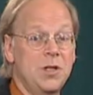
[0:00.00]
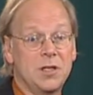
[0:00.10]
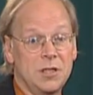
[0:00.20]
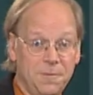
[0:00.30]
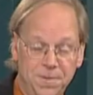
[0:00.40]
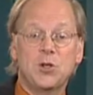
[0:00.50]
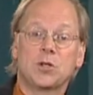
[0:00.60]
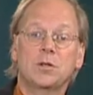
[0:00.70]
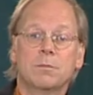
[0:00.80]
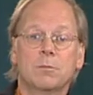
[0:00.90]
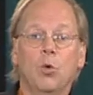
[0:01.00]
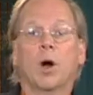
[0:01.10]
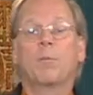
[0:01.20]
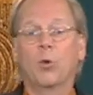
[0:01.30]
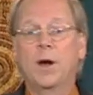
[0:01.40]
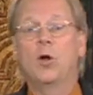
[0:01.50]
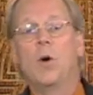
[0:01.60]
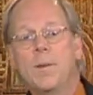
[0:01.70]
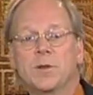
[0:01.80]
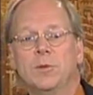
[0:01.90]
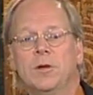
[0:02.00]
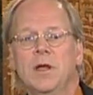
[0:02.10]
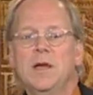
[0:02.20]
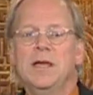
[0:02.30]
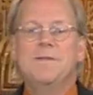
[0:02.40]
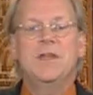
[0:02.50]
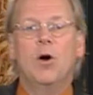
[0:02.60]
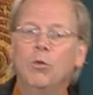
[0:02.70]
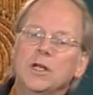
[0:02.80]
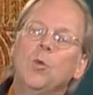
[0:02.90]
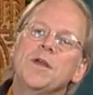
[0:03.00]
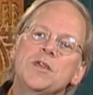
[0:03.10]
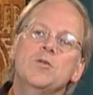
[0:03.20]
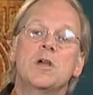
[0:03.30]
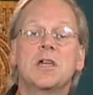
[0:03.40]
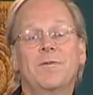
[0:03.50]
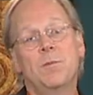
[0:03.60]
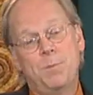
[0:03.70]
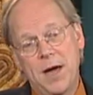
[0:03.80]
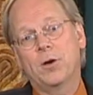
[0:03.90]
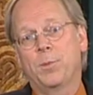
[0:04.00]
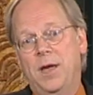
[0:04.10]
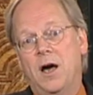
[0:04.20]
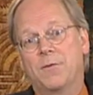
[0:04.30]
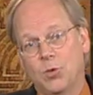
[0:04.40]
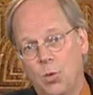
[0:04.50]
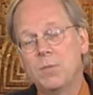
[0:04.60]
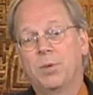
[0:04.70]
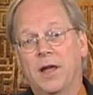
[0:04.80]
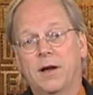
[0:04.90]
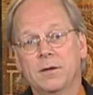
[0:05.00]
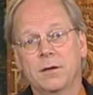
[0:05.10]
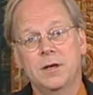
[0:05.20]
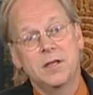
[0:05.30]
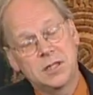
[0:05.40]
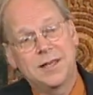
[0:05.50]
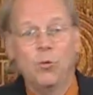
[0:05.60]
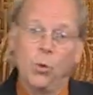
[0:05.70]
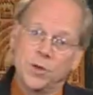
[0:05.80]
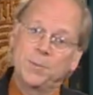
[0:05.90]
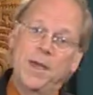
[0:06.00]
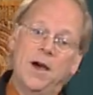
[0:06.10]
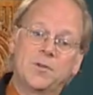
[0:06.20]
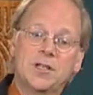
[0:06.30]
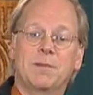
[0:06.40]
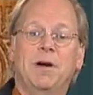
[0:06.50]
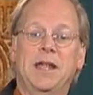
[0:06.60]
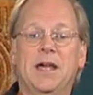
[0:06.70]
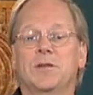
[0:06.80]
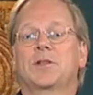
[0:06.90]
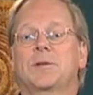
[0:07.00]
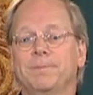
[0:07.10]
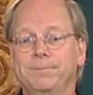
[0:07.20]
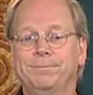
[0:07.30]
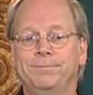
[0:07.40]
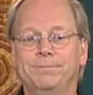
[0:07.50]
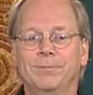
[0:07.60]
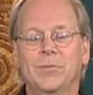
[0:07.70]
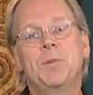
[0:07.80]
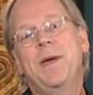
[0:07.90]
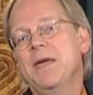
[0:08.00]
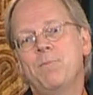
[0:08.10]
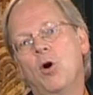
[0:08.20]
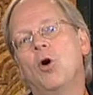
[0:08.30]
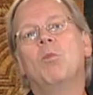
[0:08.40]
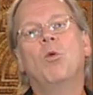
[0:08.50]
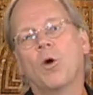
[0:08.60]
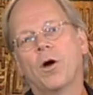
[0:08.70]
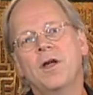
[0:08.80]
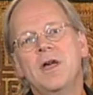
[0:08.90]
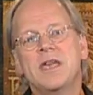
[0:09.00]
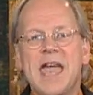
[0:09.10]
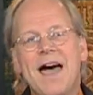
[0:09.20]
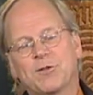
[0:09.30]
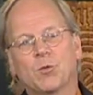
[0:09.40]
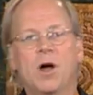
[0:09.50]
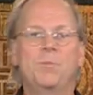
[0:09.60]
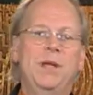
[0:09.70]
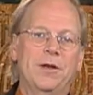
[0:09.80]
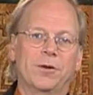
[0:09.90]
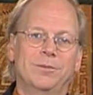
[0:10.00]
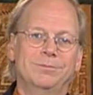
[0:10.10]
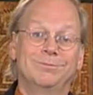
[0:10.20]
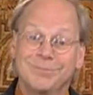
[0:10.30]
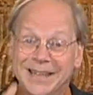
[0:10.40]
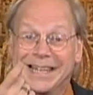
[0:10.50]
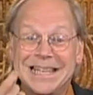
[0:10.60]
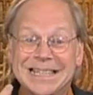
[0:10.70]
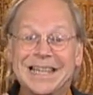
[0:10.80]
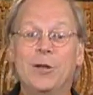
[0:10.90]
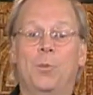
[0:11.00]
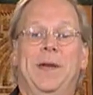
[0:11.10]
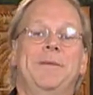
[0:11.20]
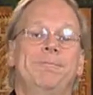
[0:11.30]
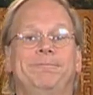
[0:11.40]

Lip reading: is efficient, or Pareto optimal, if the only way that you can give a better payoff to one player is to give a worse payoff to somebody else. To pay Paul more, you have to rob Peter, at least a little bit.